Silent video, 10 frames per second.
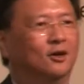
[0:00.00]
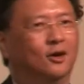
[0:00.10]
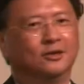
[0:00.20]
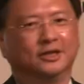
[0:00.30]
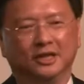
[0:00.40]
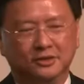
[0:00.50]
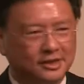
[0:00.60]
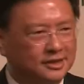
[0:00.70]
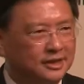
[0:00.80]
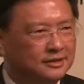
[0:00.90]
all the
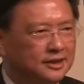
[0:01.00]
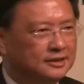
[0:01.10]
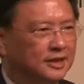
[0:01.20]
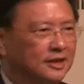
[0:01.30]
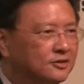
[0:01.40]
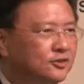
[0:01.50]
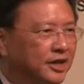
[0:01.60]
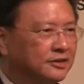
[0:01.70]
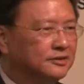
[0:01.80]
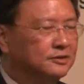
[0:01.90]
interesting things that
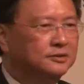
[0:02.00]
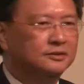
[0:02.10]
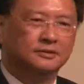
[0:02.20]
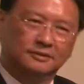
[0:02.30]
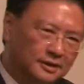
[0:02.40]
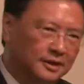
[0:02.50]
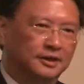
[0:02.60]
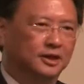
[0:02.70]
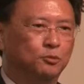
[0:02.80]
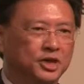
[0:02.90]
attracts you,
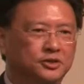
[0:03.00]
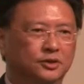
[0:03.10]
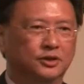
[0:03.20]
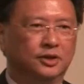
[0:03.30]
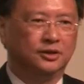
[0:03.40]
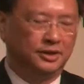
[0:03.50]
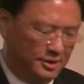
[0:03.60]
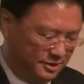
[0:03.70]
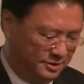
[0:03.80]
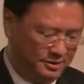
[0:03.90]
they'll be shown on
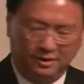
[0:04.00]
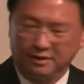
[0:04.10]
the